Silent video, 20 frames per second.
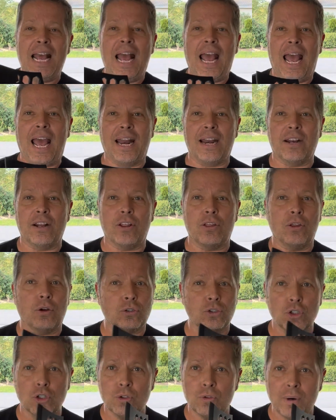And
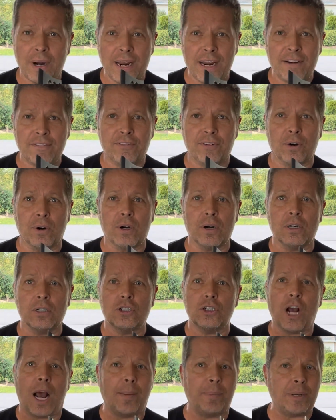those are great for
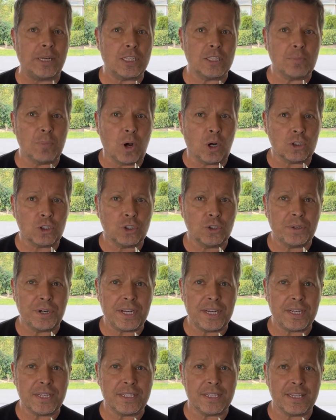chopping small
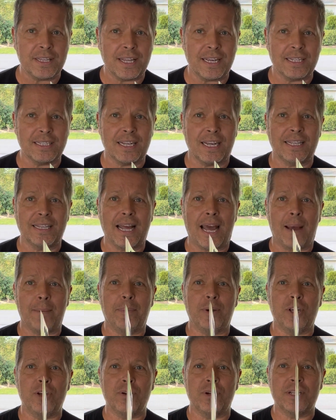trees and things like that.
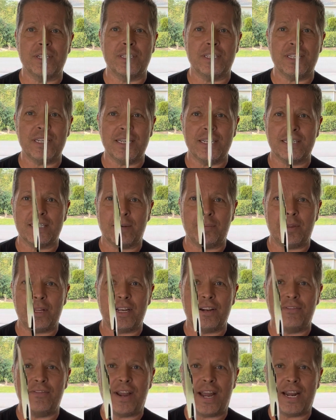But you can see some of the
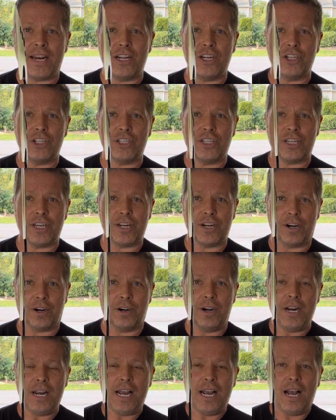advantages
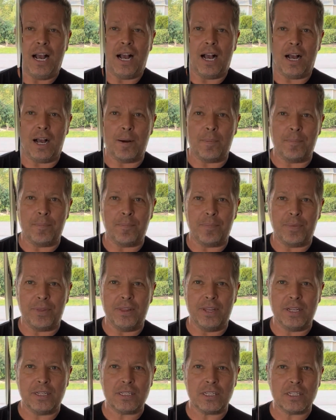here. Um,
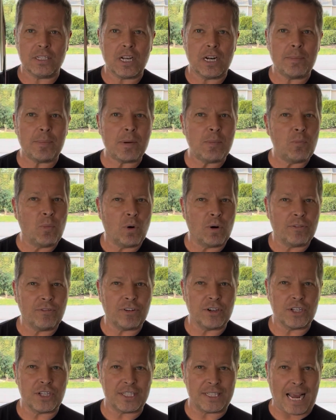this is gonna be more for
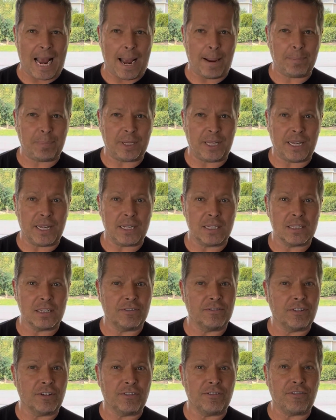saplings and
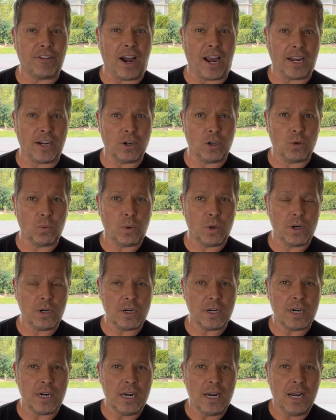for finer
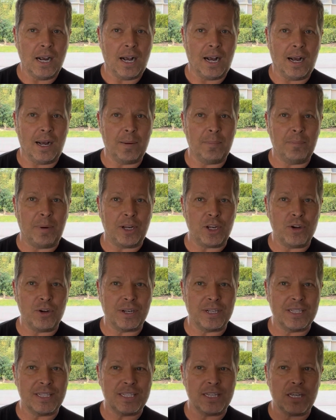work, uh, but you
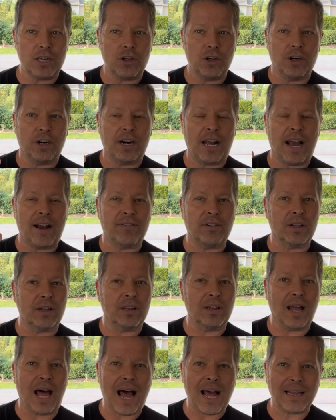can see you're gonna have a
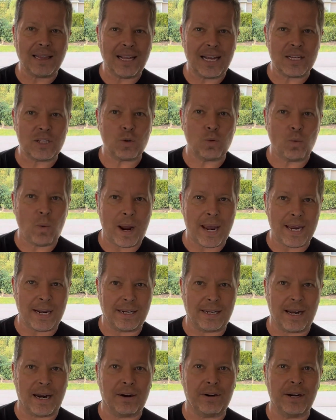lot less weight
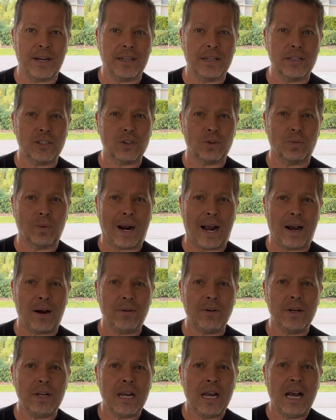carrying this
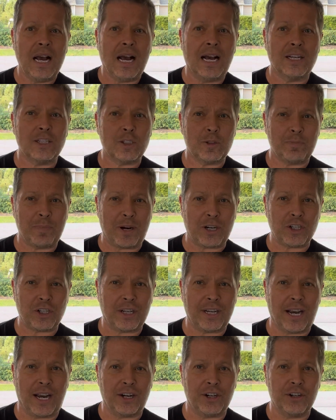around,
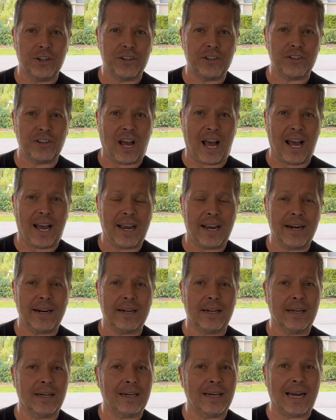especially on your side.
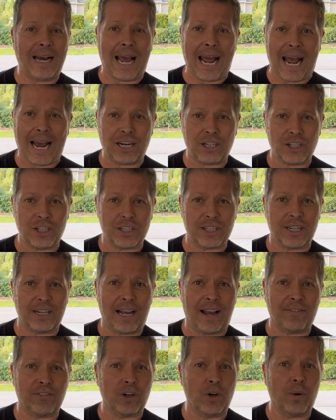Uh, a hatchet's gonna
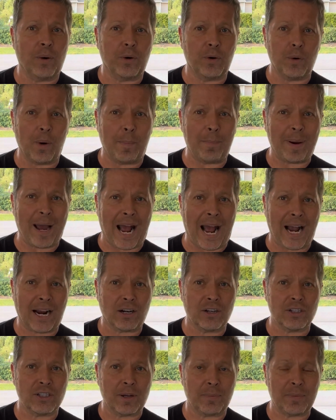have to go into a pack
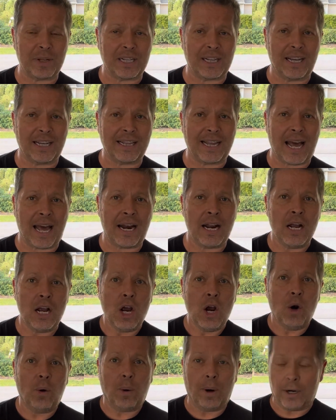or something like that,
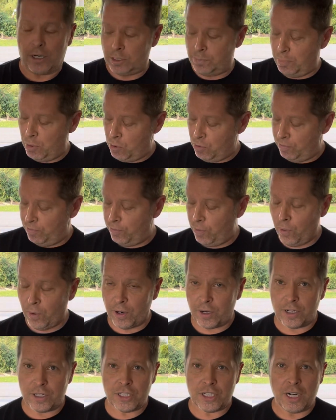whereas Boone
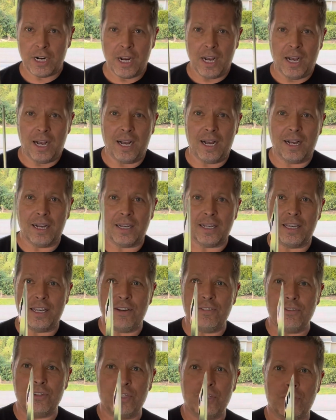Forge uh,
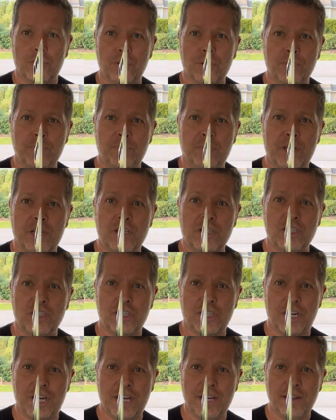gives you this
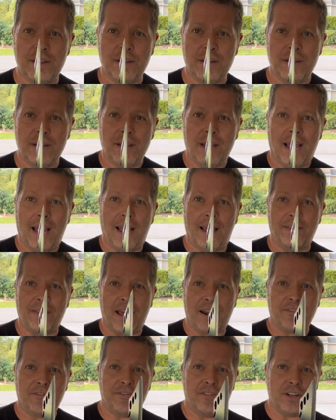sheath and
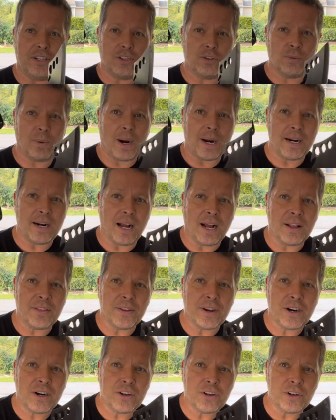that fits right on
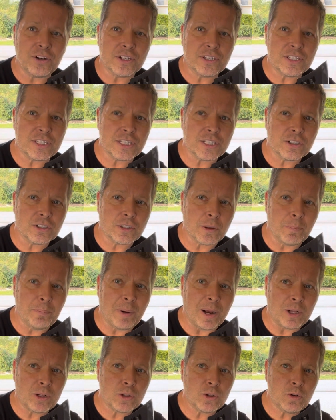there. And you can see there's a
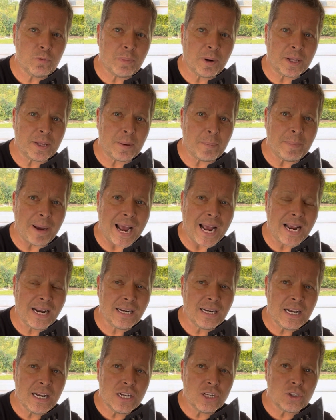belt loop on the back.
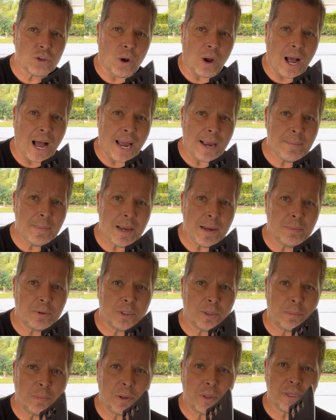So I'm able
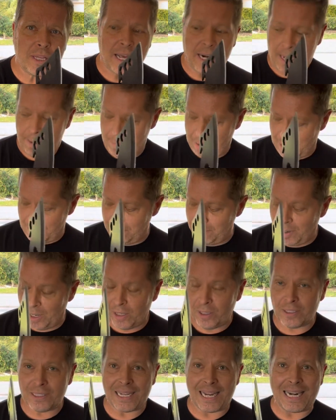to put that on my
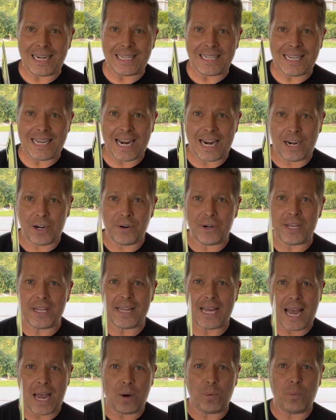belt and carry
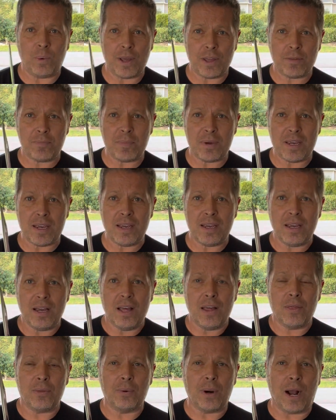that with me
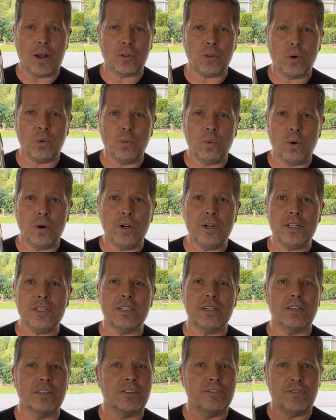throughout the woods.
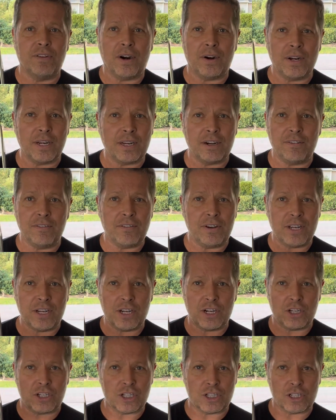And it's very
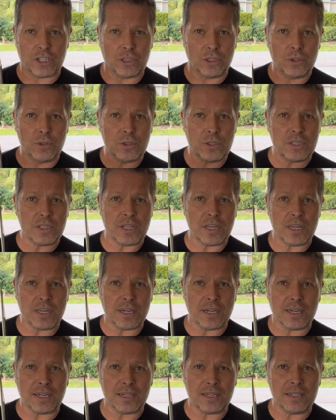convenient. Just loose the
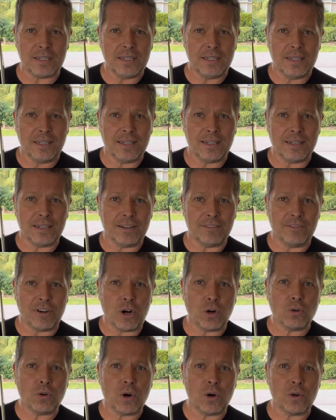uh, uh,
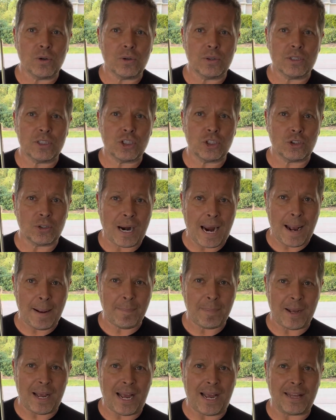Velcro
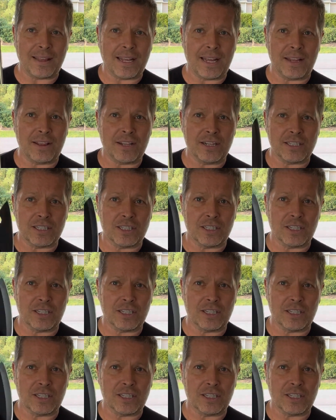strap and then this is